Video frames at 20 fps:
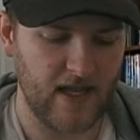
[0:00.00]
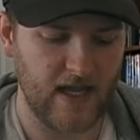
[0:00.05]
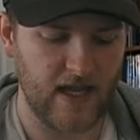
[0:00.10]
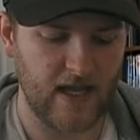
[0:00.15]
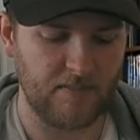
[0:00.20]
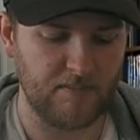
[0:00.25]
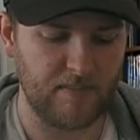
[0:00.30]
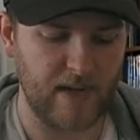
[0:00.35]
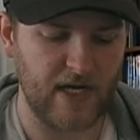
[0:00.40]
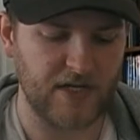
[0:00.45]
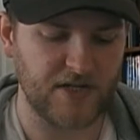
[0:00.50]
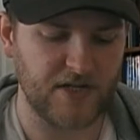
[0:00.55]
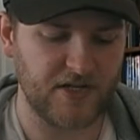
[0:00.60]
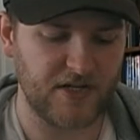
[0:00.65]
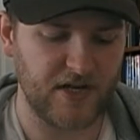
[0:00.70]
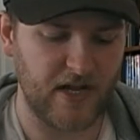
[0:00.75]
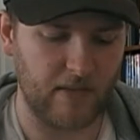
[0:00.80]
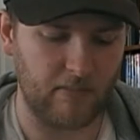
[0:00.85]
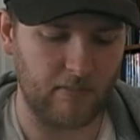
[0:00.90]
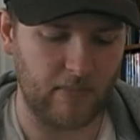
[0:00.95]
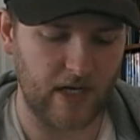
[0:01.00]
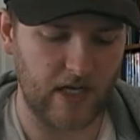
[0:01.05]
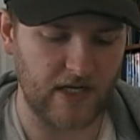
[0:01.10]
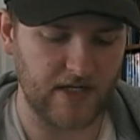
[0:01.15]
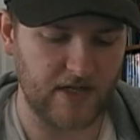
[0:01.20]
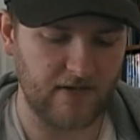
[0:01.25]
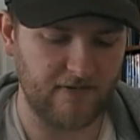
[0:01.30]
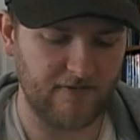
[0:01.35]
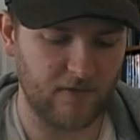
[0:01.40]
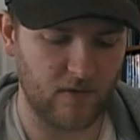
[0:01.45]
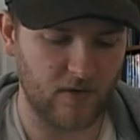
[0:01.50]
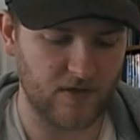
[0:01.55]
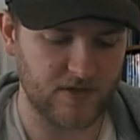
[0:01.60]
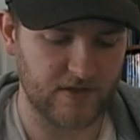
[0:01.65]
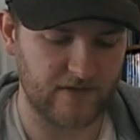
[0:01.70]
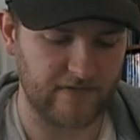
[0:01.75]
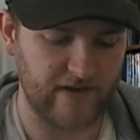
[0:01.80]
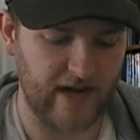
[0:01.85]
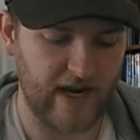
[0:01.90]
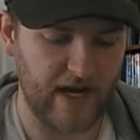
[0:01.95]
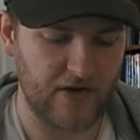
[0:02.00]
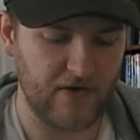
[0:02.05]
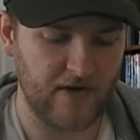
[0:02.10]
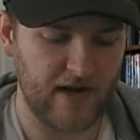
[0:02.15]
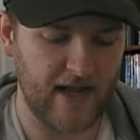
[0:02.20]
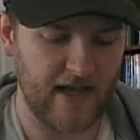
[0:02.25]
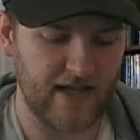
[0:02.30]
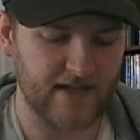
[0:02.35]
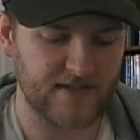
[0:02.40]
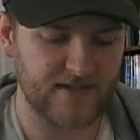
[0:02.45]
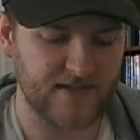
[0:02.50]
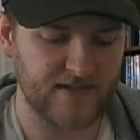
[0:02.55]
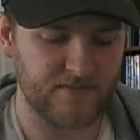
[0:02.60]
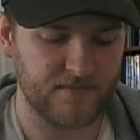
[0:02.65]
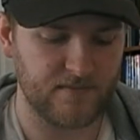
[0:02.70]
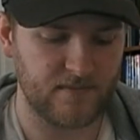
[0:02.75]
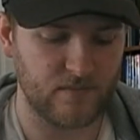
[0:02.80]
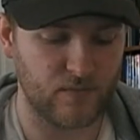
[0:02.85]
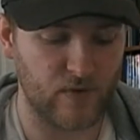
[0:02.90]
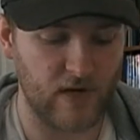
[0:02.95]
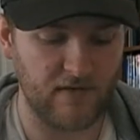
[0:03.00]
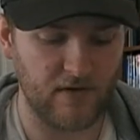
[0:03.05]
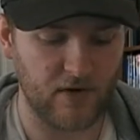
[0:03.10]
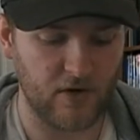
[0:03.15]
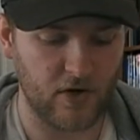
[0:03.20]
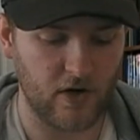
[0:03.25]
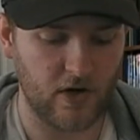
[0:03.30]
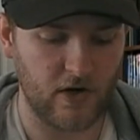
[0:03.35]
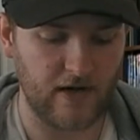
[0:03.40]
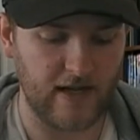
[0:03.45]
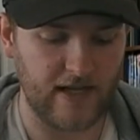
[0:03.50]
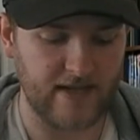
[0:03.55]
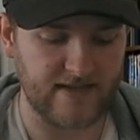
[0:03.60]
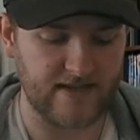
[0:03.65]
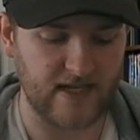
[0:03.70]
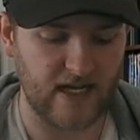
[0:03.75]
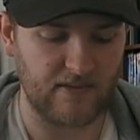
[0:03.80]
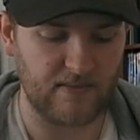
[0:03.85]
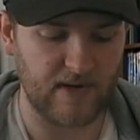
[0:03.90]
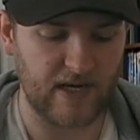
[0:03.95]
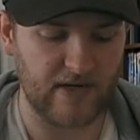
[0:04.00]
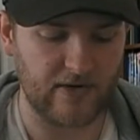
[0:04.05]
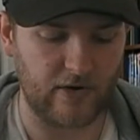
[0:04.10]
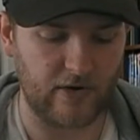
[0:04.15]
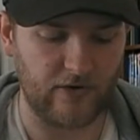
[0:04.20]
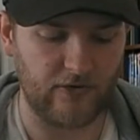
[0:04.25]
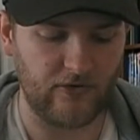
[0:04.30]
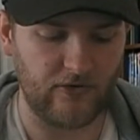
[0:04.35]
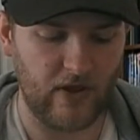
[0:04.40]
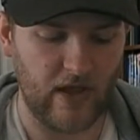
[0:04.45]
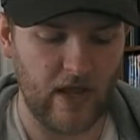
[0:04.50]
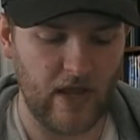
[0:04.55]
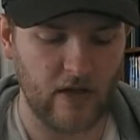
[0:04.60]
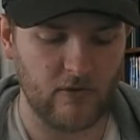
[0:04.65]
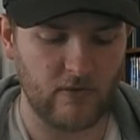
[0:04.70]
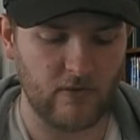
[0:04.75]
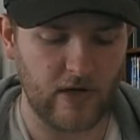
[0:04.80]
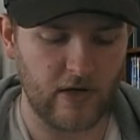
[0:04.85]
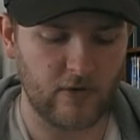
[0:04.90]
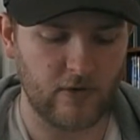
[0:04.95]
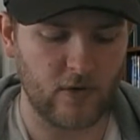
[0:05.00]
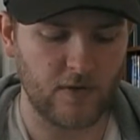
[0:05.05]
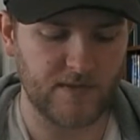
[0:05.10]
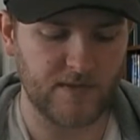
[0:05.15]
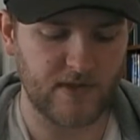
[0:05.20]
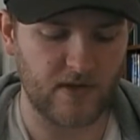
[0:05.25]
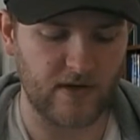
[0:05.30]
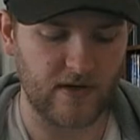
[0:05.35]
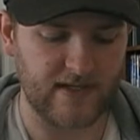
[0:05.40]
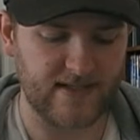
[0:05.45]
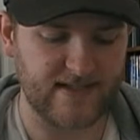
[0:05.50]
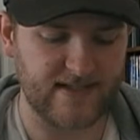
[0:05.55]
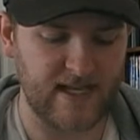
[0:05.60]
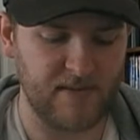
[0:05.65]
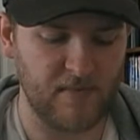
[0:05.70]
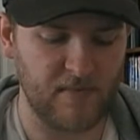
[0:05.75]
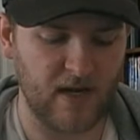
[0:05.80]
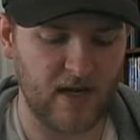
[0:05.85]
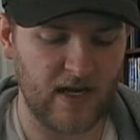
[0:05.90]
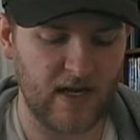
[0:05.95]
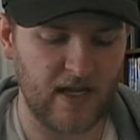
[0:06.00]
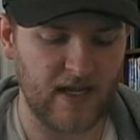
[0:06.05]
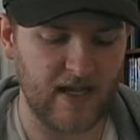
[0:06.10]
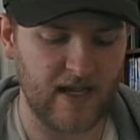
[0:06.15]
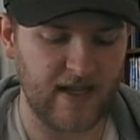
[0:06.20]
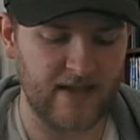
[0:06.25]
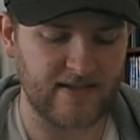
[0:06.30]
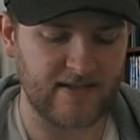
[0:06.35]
a battered and bloodied force of Iron Hands, Raven Guard and Salamanders regroups on a seemingly